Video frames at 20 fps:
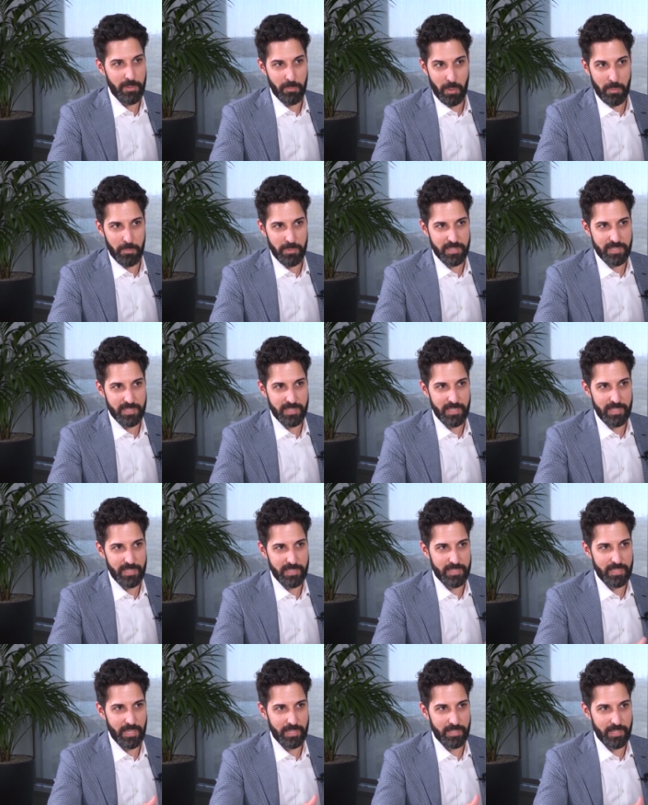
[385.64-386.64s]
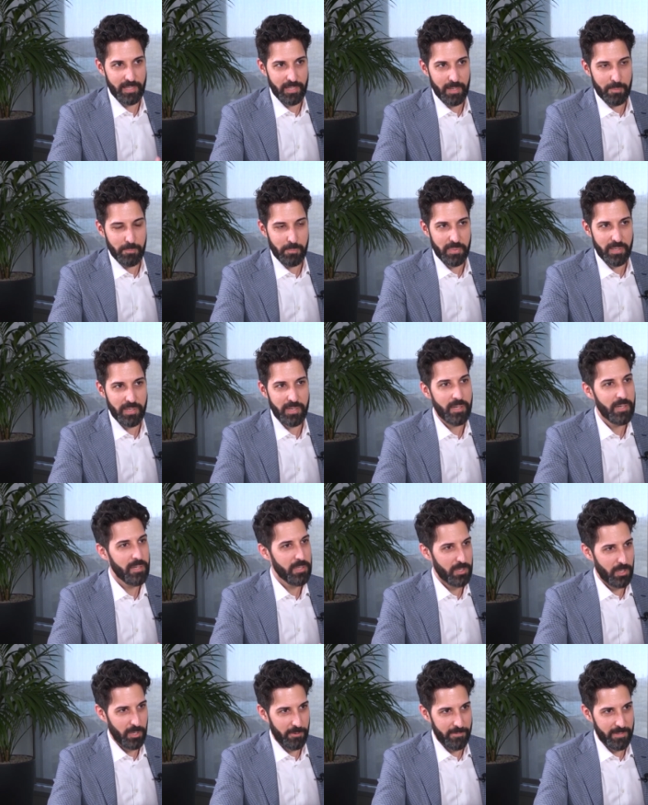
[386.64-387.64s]
And what we see is that the
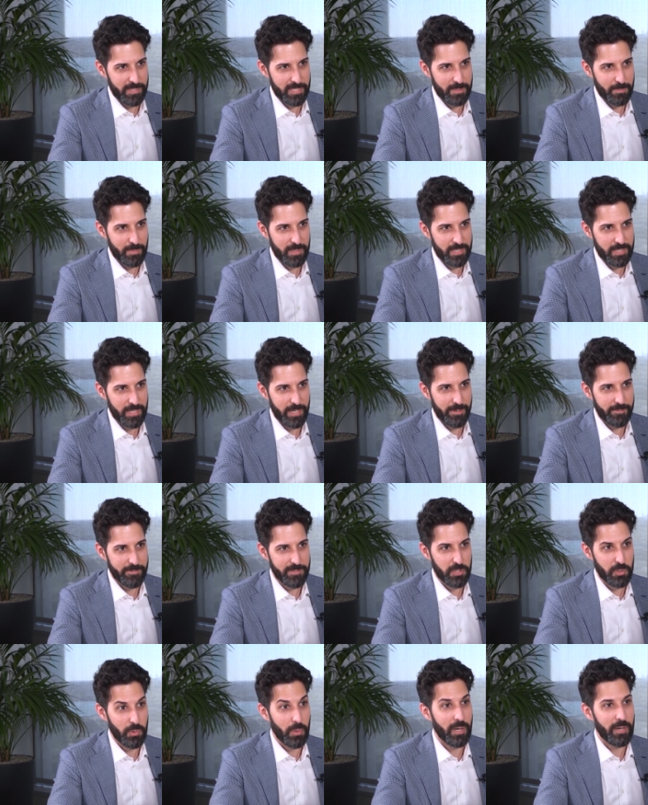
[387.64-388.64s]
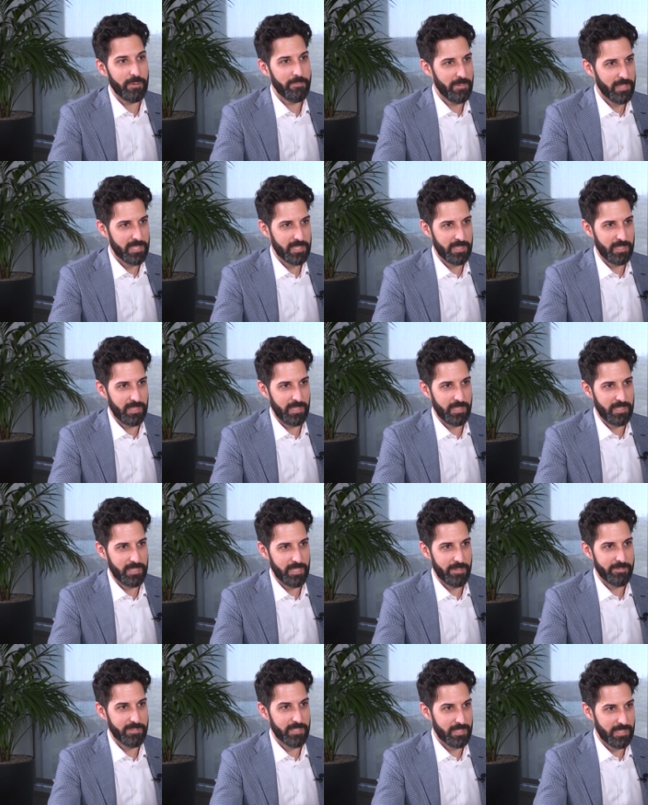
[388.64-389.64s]
number of SMSFs who are investing in
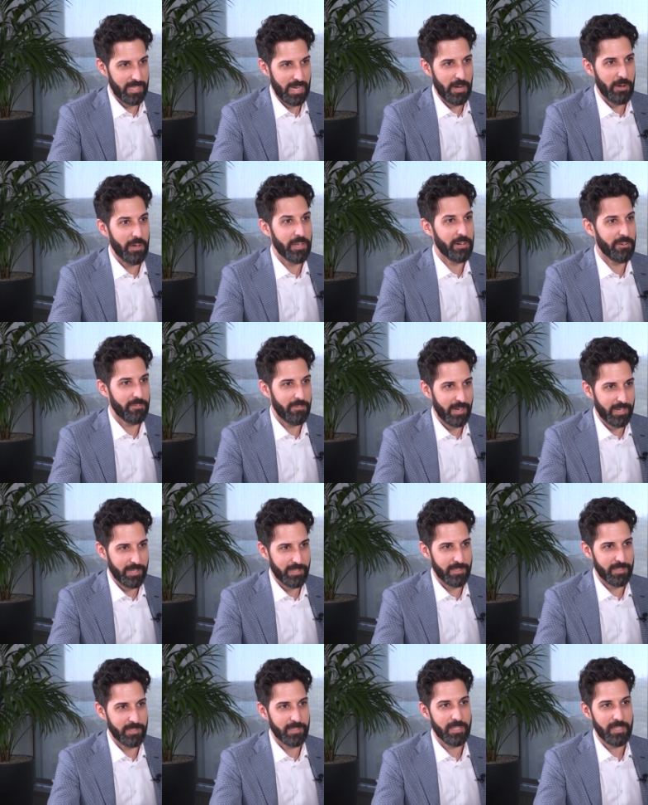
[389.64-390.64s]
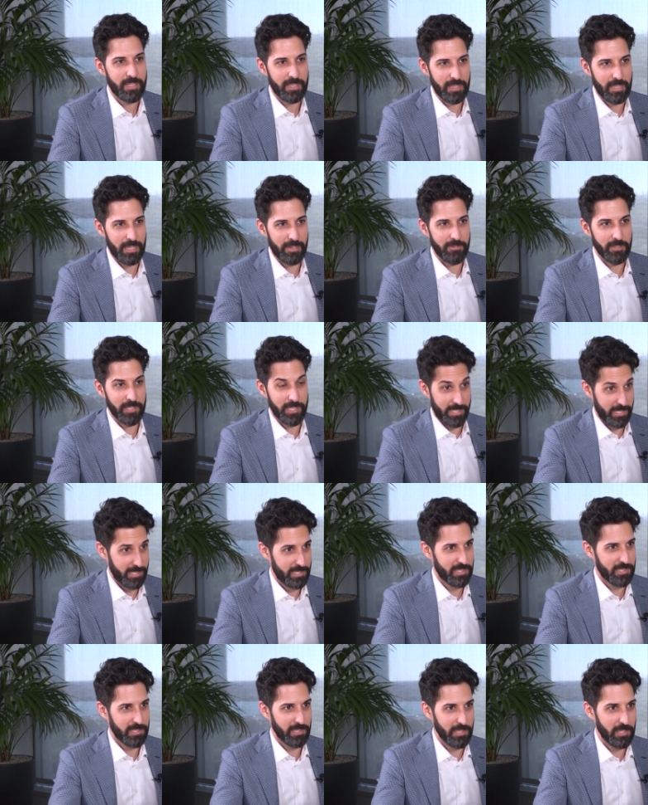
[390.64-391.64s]
ETFs is now at a record level. And
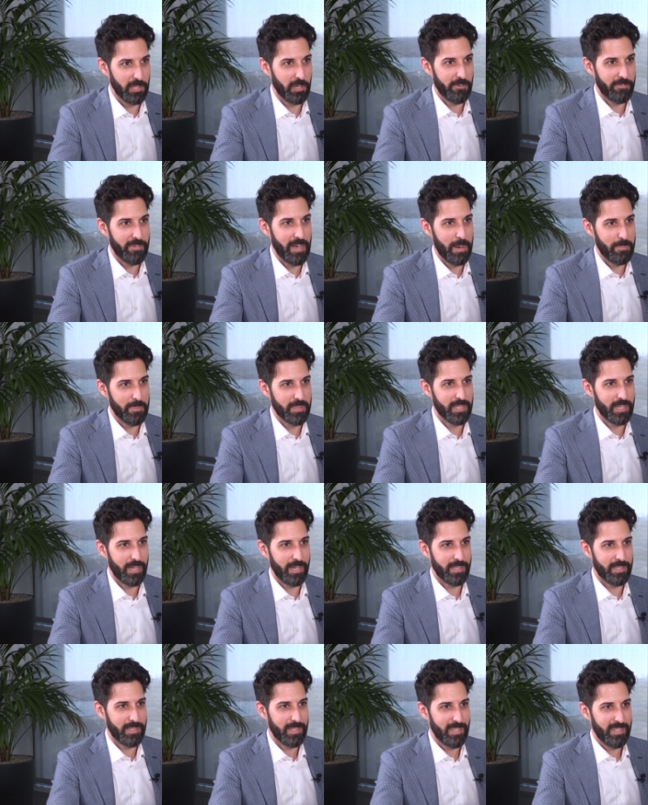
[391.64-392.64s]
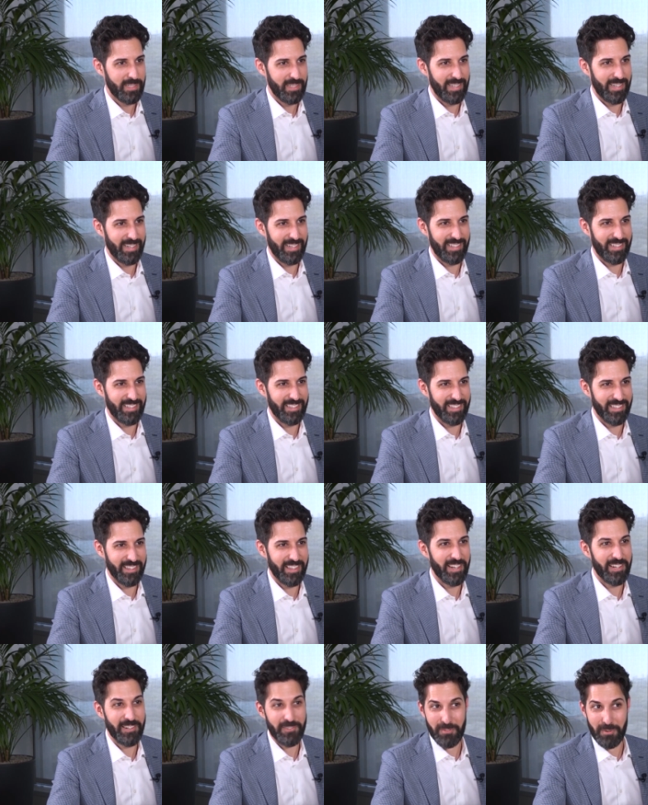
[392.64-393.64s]
there's still a lot of appetite
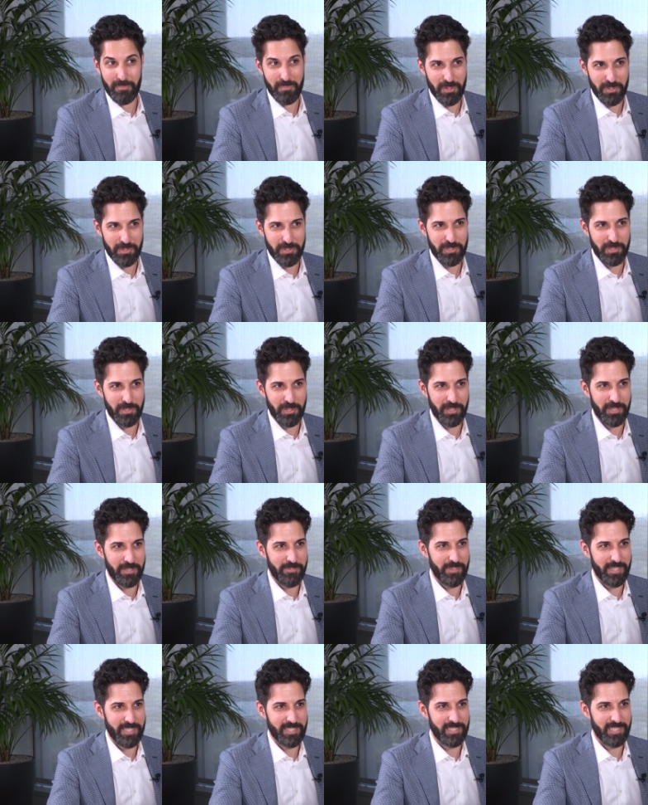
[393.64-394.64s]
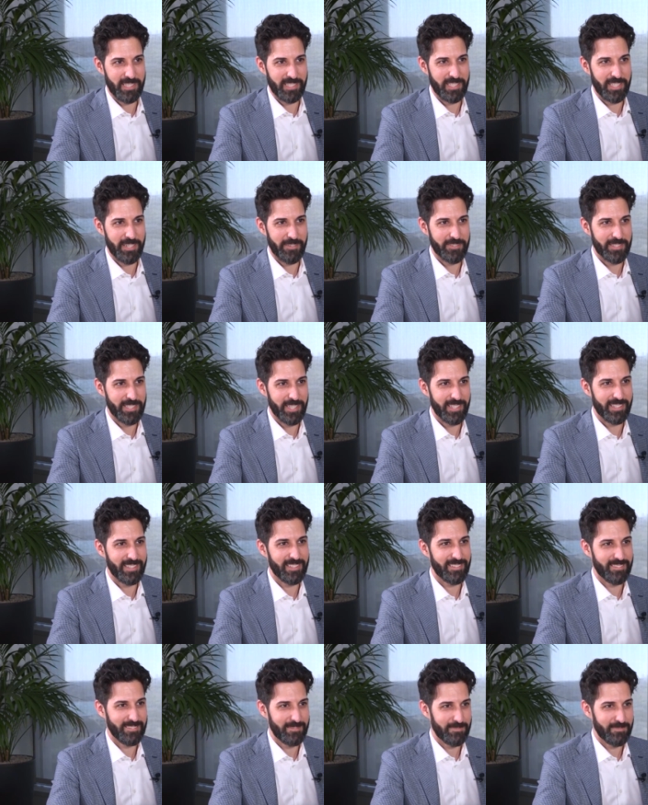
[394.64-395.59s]
there from those who don't invest in ETFs yet.